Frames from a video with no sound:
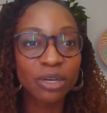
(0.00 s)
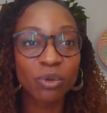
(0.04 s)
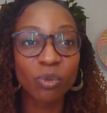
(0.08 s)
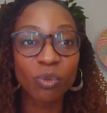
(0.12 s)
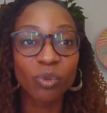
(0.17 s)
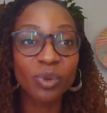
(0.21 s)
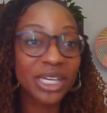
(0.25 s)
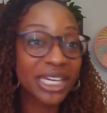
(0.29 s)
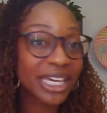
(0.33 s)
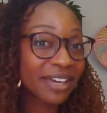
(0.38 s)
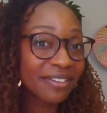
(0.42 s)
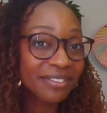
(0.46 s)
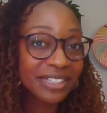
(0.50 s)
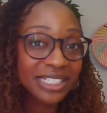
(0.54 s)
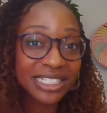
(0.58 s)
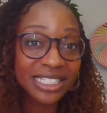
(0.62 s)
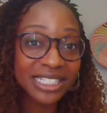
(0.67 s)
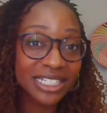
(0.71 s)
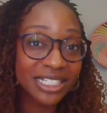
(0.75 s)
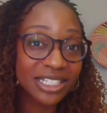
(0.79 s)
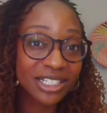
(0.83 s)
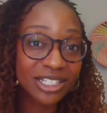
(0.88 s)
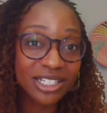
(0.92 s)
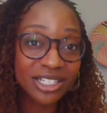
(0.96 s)
We have to
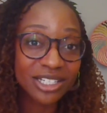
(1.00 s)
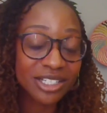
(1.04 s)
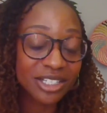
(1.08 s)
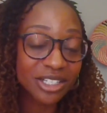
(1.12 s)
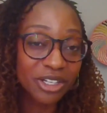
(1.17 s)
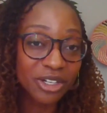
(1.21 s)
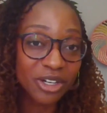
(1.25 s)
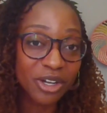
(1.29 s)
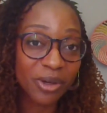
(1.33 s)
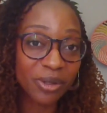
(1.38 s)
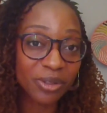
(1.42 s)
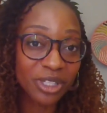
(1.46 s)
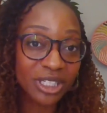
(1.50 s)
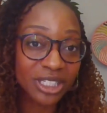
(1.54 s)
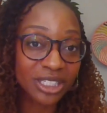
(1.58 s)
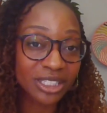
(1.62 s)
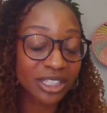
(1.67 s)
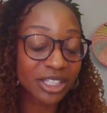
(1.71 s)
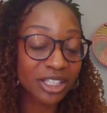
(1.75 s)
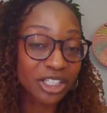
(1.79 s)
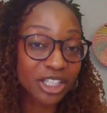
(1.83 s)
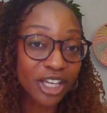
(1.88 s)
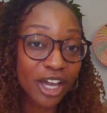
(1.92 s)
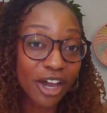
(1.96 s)
teach,
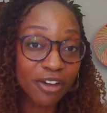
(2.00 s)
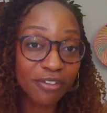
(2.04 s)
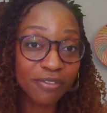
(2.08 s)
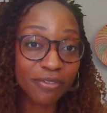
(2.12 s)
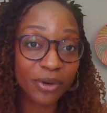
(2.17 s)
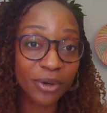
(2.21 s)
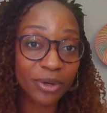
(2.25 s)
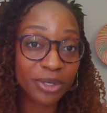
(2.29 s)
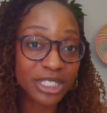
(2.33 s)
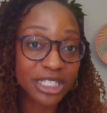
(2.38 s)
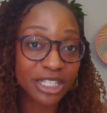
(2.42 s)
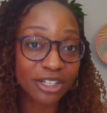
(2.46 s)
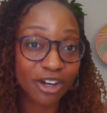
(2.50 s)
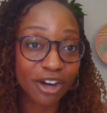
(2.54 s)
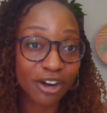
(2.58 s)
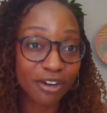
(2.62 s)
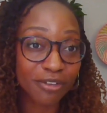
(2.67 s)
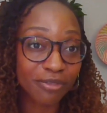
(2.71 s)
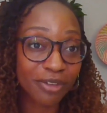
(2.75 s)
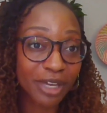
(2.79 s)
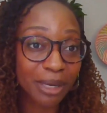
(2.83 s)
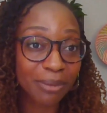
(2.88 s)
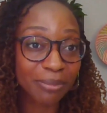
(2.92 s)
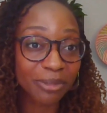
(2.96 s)
the young folks in our
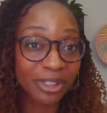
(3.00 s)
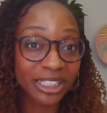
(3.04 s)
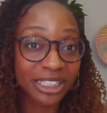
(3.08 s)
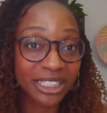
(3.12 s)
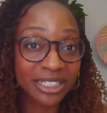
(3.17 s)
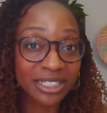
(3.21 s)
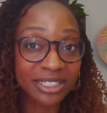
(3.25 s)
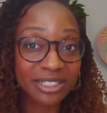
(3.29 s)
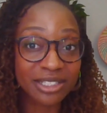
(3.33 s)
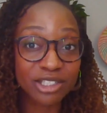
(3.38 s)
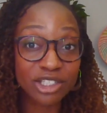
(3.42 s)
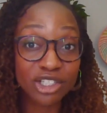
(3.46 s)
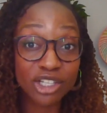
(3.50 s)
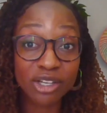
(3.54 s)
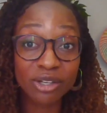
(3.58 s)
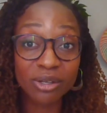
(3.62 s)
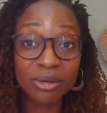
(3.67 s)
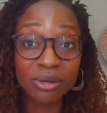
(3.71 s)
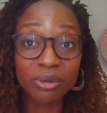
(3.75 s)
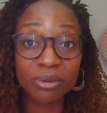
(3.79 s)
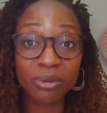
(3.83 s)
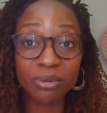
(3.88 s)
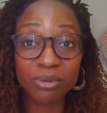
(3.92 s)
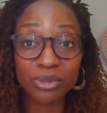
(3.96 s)
families
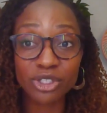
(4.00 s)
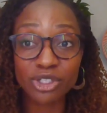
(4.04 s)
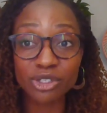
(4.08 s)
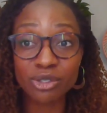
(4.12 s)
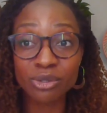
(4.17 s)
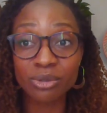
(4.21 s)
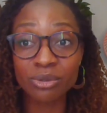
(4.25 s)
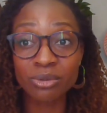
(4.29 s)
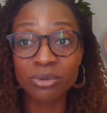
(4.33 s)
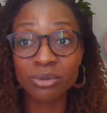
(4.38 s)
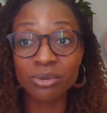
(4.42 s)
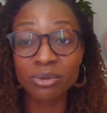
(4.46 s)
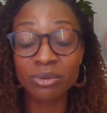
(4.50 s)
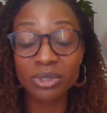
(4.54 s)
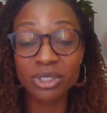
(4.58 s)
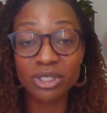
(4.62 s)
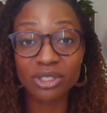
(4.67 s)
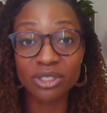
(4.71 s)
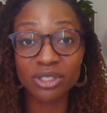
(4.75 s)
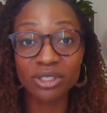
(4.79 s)
too, to,